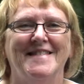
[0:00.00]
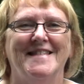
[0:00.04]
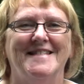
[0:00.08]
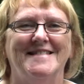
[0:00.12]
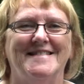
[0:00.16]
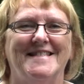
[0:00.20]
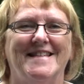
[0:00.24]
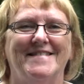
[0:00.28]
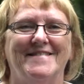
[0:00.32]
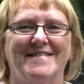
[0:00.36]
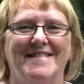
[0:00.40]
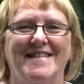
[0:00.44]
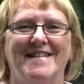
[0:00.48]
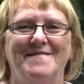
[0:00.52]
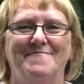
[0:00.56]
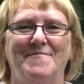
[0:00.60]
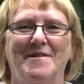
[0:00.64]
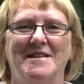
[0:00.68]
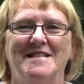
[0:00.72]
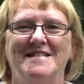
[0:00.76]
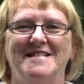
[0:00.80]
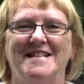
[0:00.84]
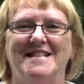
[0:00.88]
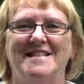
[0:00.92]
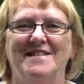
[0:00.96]
So they're
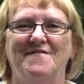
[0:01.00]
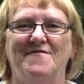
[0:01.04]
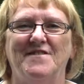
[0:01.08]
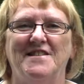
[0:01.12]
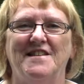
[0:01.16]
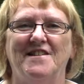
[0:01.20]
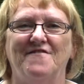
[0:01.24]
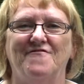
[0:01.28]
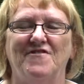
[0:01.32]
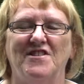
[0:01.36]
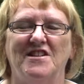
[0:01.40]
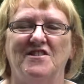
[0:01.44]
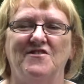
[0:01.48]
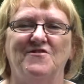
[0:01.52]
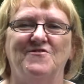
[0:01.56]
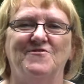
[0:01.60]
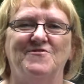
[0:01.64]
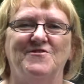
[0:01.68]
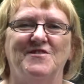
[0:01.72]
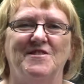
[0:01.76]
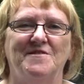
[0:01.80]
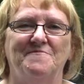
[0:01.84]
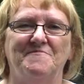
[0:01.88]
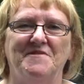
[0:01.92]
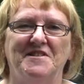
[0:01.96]
being delivered every
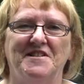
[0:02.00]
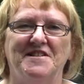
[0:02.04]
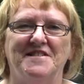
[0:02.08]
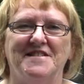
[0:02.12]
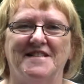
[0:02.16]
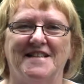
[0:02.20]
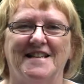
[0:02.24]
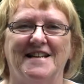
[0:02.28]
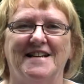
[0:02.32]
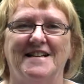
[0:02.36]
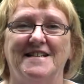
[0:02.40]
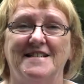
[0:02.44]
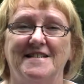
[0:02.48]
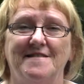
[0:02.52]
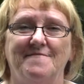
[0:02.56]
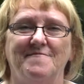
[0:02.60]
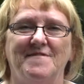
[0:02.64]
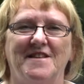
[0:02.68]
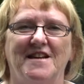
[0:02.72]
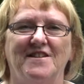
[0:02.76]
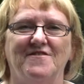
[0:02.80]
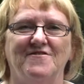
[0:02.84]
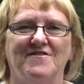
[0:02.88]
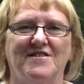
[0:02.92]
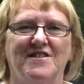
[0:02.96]
quarter because I
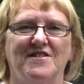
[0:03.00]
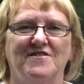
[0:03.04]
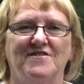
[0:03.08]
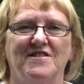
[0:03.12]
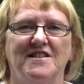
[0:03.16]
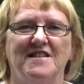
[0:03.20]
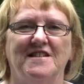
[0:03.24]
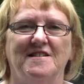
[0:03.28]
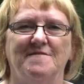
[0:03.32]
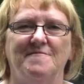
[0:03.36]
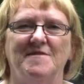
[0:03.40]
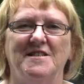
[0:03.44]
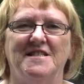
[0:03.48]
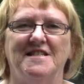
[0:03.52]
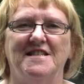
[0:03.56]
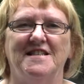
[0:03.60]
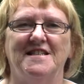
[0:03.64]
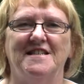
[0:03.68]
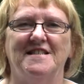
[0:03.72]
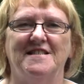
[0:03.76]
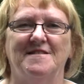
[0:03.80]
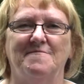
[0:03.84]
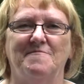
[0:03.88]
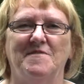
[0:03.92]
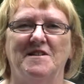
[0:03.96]
am now totally
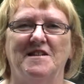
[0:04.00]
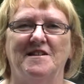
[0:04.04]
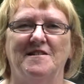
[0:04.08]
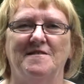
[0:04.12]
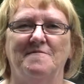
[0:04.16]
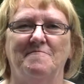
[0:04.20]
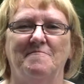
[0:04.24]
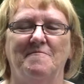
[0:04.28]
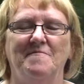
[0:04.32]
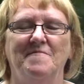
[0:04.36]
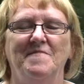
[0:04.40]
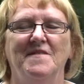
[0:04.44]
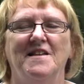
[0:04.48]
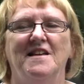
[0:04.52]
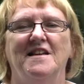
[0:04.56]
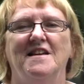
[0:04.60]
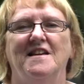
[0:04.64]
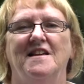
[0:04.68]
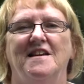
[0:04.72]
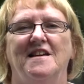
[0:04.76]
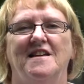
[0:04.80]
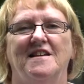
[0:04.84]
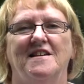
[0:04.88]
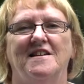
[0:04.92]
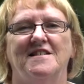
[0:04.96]
committing to become
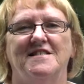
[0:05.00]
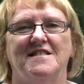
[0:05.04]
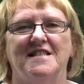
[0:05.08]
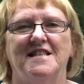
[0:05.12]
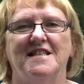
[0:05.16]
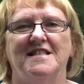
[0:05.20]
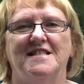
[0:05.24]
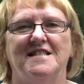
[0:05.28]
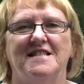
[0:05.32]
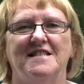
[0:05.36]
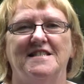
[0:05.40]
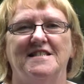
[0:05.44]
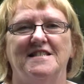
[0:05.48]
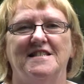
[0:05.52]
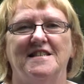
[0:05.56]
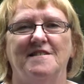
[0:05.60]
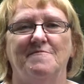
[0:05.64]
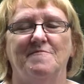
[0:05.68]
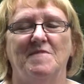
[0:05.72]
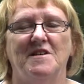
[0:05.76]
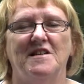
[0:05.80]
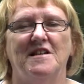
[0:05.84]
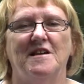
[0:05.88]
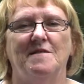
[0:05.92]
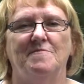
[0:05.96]
consistent
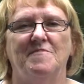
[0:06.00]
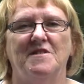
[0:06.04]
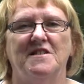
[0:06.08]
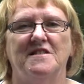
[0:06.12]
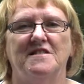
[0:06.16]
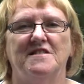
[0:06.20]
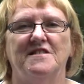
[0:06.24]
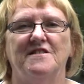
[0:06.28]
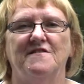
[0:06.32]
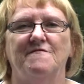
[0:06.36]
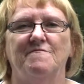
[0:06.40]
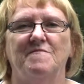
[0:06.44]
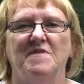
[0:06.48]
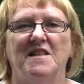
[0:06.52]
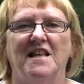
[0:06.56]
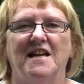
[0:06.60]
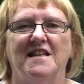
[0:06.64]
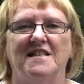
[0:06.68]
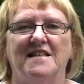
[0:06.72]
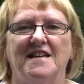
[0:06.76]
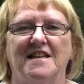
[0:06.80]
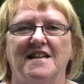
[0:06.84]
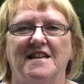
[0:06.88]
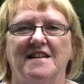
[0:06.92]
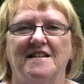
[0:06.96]
in my habits of
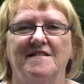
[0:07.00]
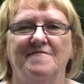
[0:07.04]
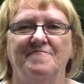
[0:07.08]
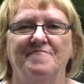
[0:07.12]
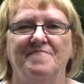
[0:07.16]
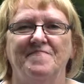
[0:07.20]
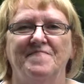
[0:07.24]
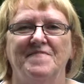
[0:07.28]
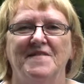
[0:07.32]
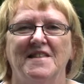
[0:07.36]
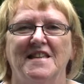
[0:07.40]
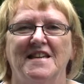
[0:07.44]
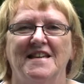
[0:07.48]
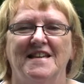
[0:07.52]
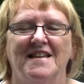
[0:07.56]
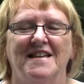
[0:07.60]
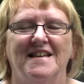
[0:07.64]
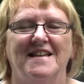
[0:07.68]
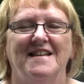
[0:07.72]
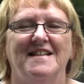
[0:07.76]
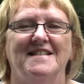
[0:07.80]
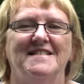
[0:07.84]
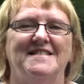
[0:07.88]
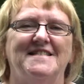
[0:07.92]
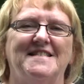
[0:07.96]
planning.
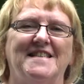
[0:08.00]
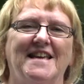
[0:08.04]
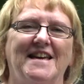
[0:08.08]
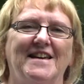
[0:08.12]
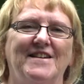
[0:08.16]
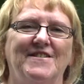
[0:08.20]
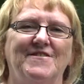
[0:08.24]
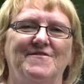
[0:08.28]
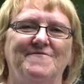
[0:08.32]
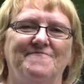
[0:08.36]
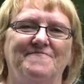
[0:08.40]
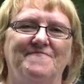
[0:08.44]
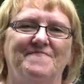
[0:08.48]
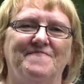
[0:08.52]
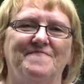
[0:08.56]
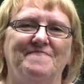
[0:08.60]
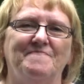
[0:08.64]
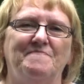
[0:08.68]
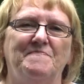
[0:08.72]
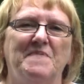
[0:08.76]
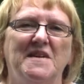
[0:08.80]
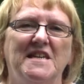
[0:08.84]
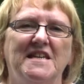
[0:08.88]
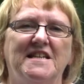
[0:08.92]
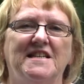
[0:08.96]
So
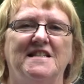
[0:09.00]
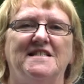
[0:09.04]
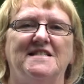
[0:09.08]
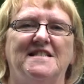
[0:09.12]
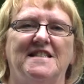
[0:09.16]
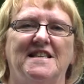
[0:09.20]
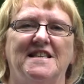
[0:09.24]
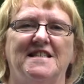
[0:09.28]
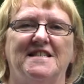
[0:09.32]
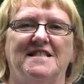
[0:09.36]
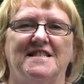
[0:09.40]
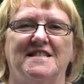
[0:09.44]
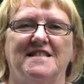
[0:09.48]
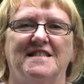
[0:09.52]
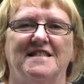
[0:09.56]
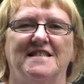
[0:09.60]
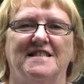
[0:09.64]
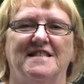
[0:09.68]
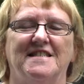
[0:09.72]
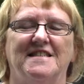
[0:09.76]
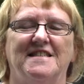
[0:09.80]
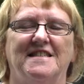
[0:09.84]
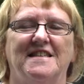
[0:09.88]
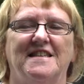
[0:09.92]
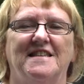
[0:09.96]
be
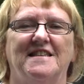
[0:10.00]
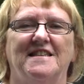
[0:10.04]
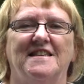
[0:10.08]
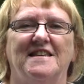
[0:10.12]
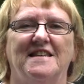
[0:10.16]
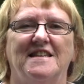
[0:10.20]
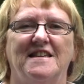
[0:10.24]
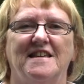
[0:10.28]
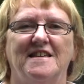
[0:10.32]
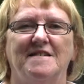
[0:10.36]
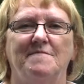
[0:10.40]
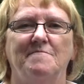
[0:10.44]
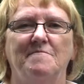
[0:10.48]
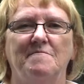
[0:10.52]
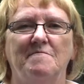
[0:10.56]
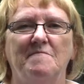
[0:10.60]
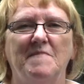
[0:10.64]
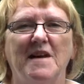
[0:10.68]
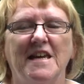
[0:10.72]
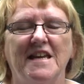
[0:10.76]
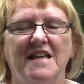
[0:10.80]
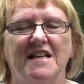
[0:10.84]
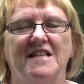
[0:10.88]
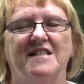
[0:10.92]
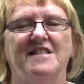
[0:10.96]
consistent,
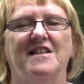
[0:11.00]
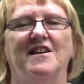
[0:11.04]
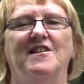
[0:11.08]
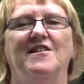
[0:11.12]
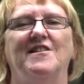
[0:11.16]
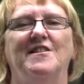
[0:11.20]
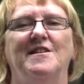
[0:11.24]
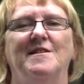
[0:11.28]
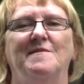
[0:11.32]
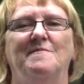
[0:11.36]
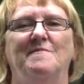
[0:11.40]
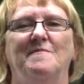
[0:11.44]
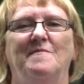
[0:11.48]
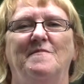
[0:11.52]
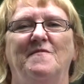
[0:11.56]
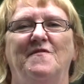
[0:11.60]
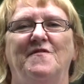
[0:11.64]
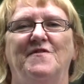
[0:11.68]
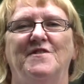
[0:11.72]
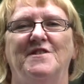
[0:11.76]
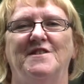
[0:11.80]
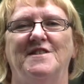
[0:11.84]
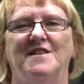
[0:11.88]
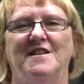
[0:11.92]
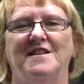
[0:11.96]
make time
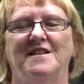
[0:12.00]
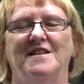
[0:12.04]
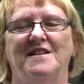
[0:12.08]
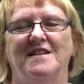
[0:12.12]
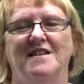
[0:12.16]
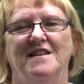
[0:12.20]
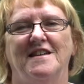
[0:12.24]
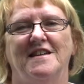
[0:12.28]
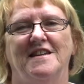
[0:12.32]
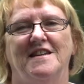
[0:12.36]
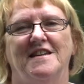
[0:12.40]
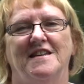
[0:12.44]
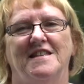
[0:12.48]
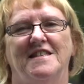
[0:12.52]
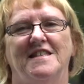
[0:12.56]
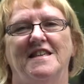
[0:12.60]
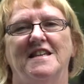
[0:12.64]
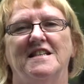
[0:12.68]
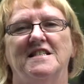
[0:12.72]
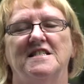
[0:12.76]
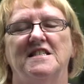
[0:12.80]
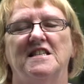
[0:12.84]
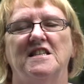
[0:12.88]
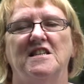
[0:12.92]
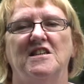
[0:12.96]
for the
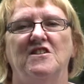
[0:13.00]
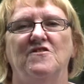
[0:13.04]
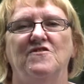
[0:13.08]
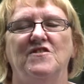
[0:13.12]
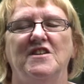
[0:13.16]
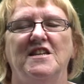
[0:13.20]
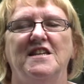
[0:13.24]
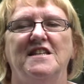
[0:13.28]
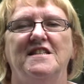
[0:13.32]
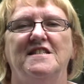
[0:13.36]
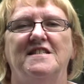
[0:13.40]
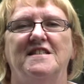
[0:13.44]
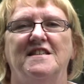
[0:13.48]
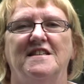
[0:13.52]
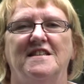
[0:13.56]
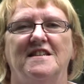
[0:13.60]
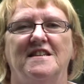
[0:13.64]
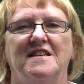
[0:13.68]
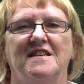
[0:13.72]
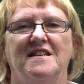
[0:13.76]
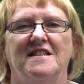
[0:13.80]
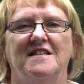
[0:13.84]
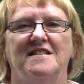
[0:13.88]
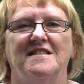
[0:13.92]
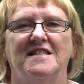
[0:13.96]
things that you need to
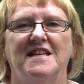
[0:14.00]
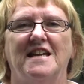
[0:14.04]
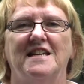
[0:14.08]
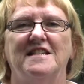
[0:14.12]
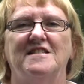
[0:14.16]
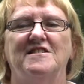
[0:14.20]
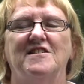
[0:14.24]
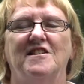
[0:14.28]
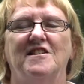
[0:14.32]
take